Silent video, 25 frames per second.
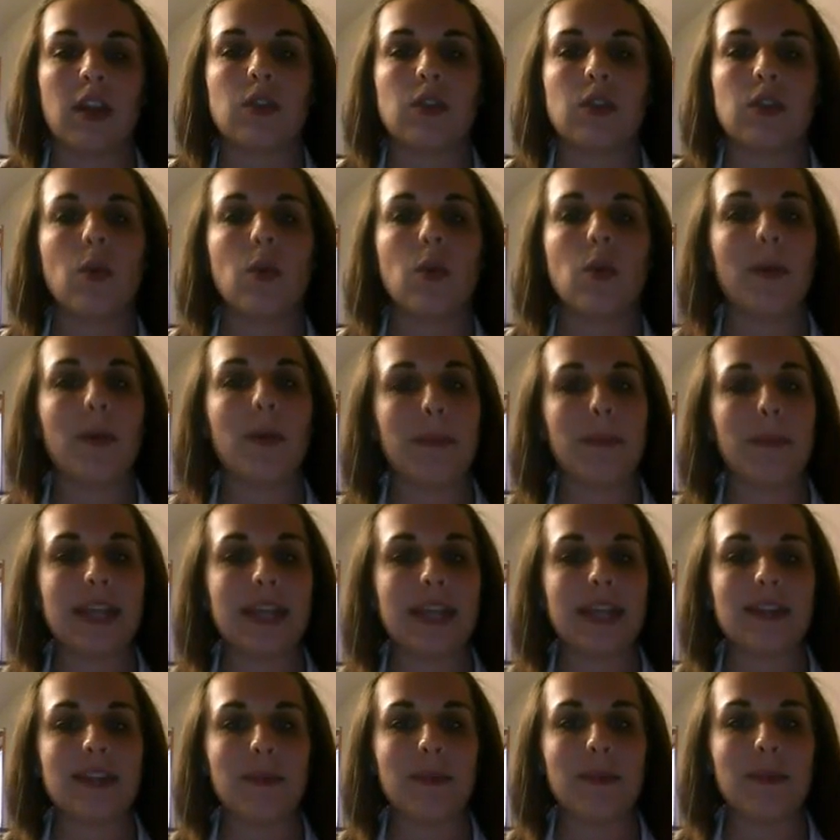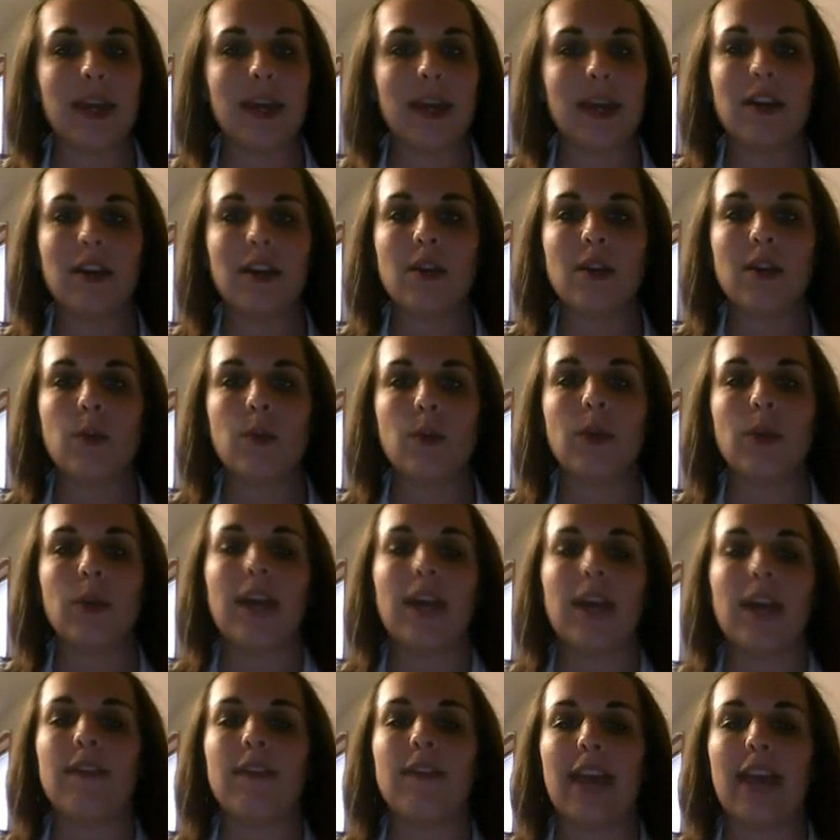So what makes up matter? We
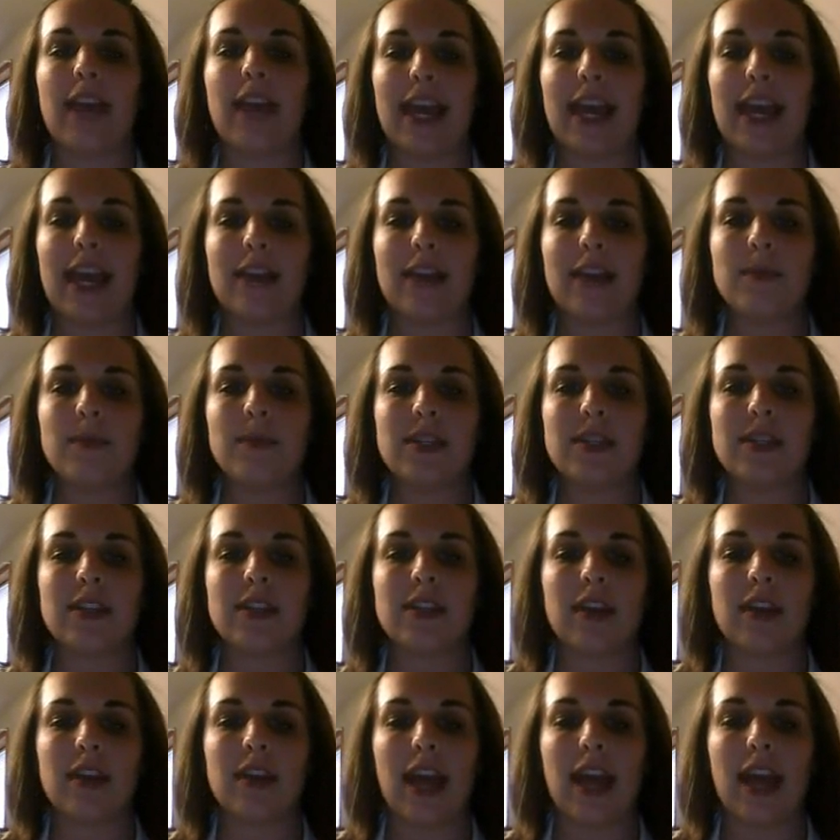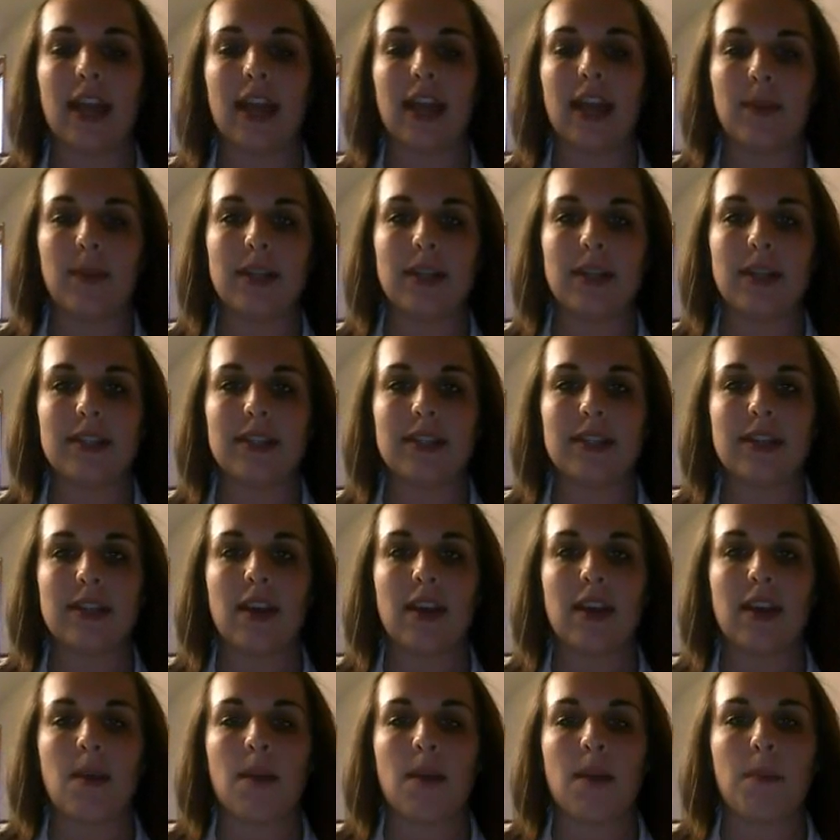have atoms, elements,
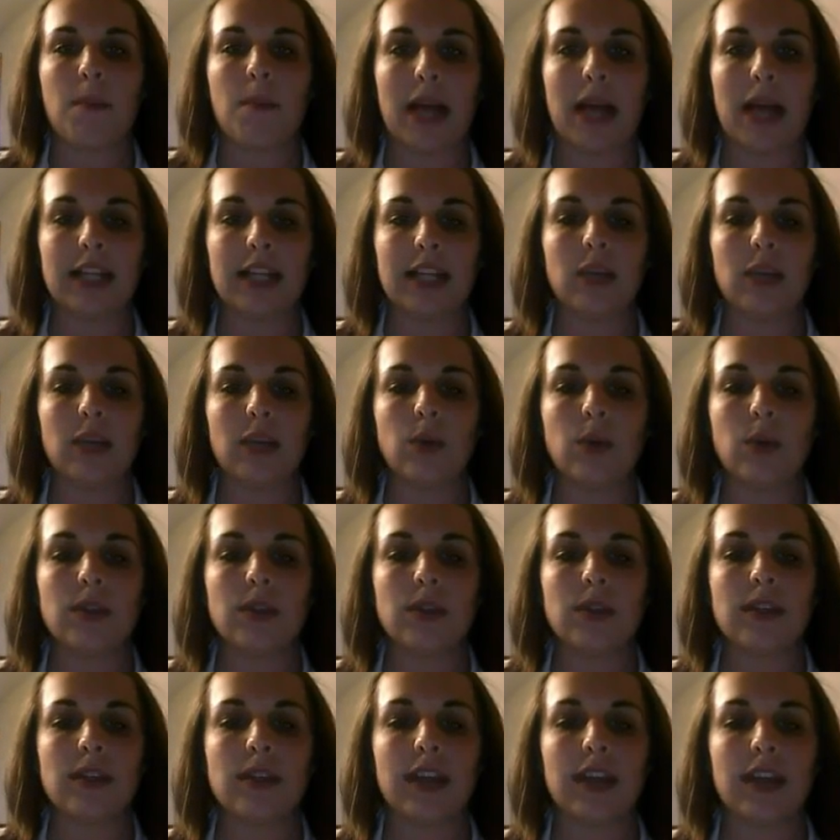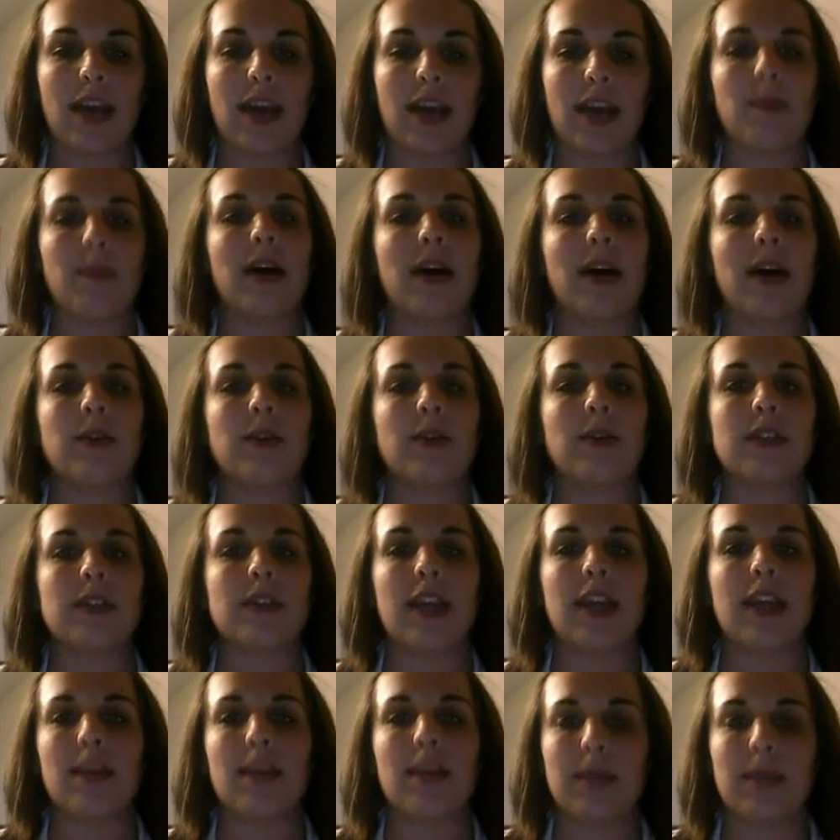molecules, compounds,
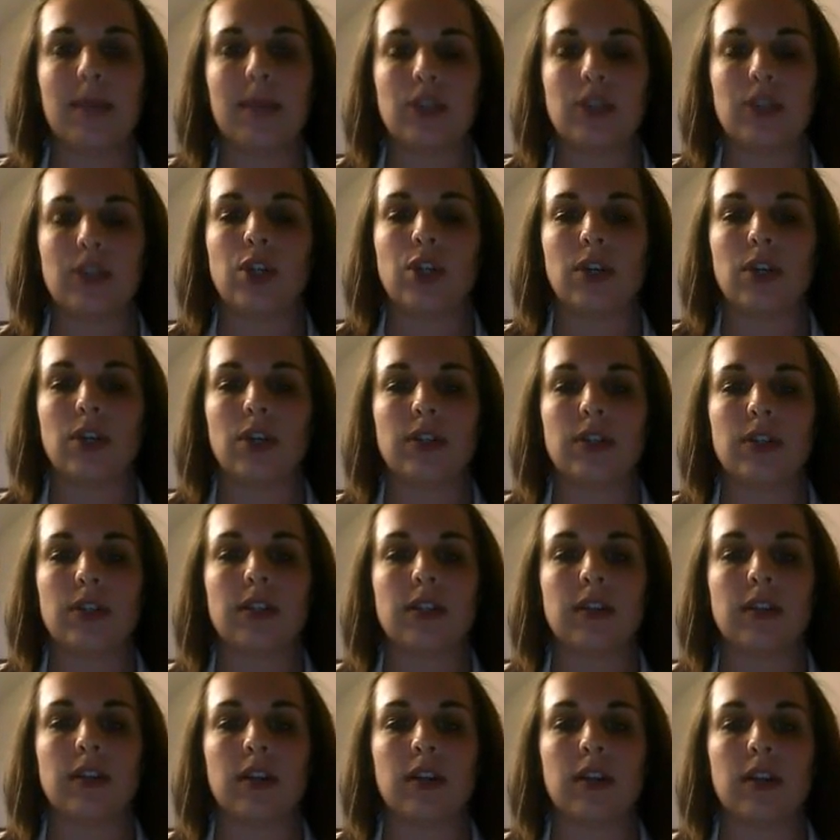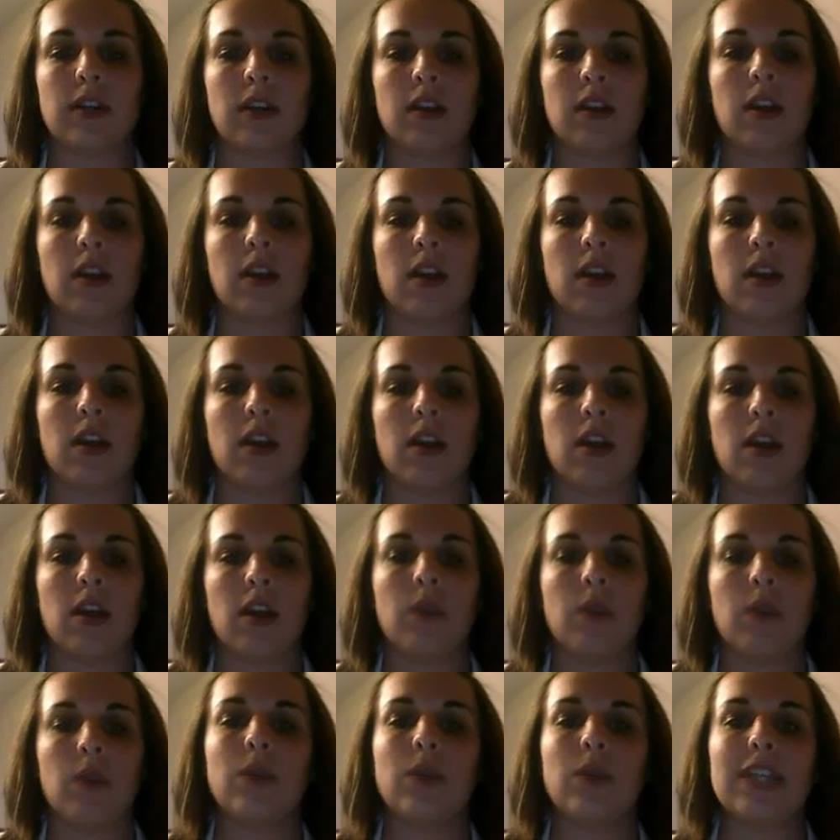and mixtures.
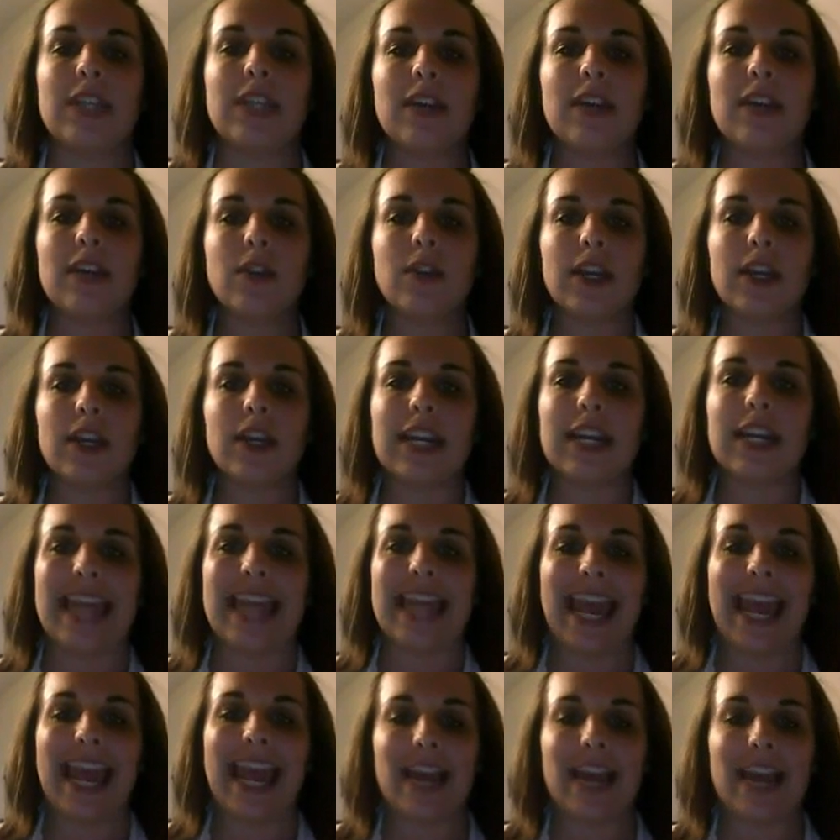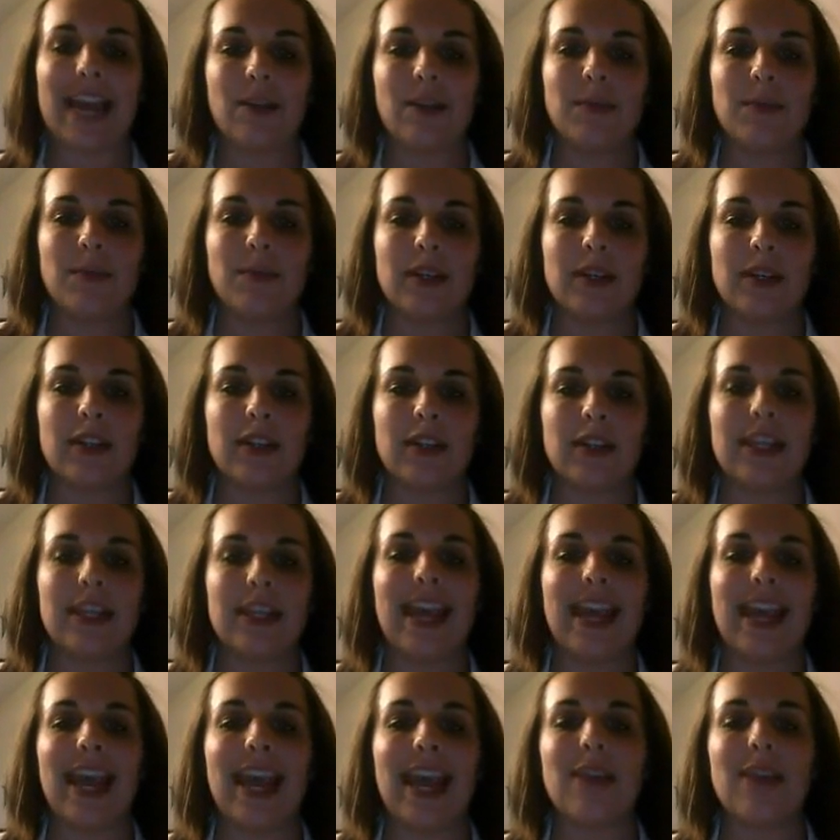When we take a look at an atom,
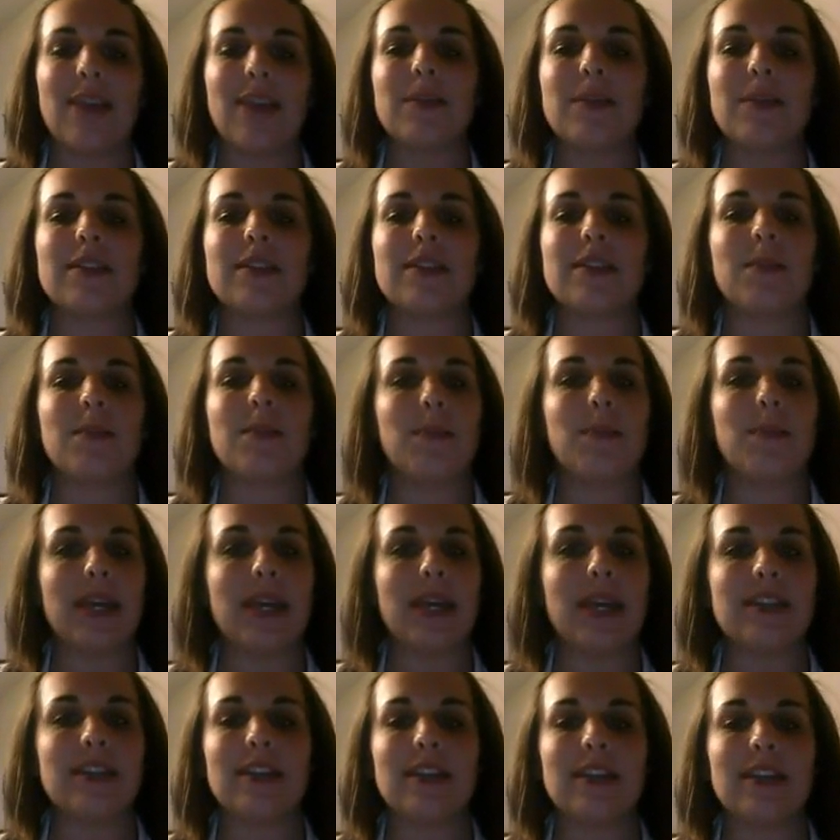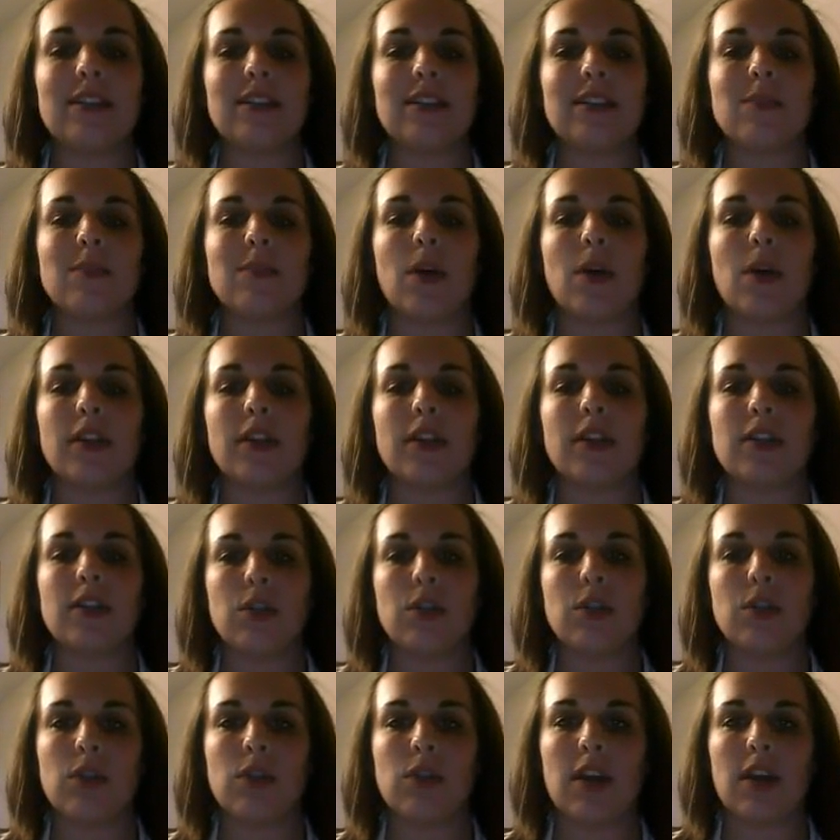the atom is the basic smallest
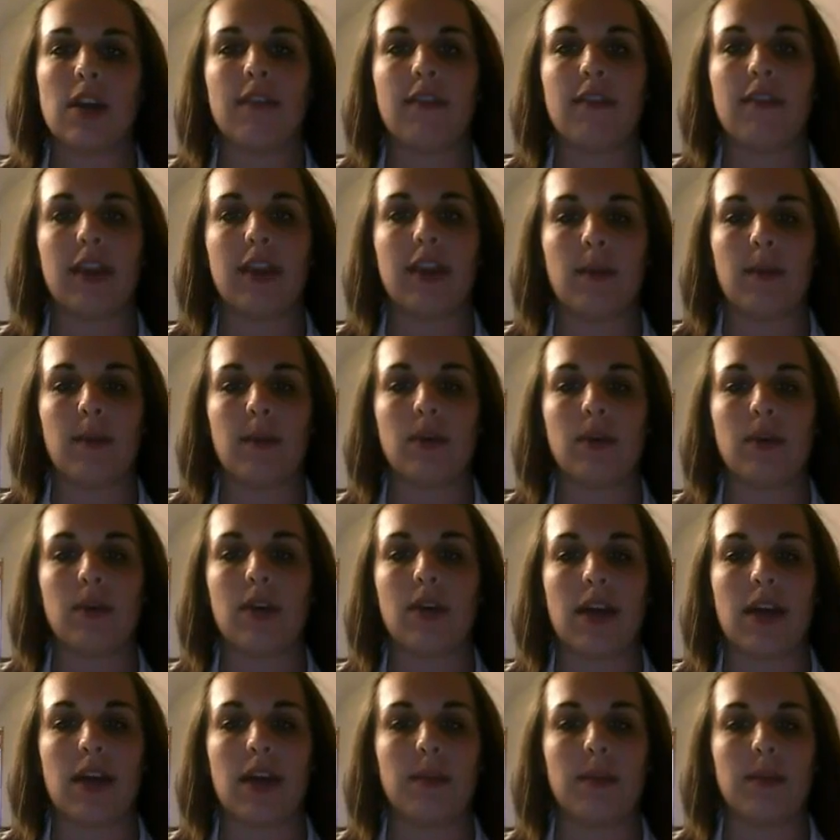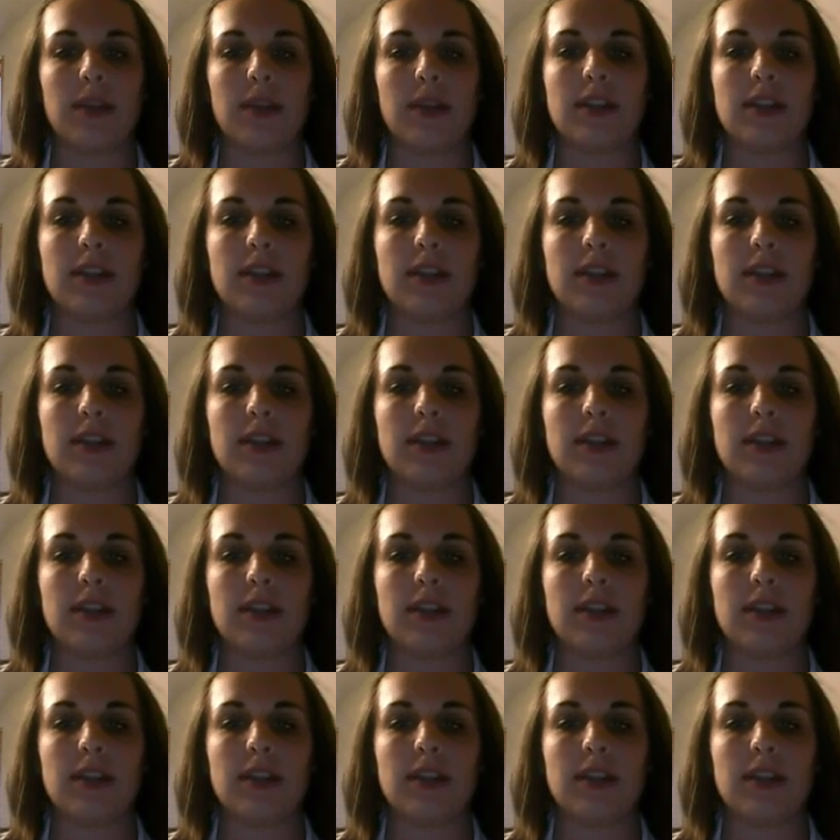unit of a chemical element.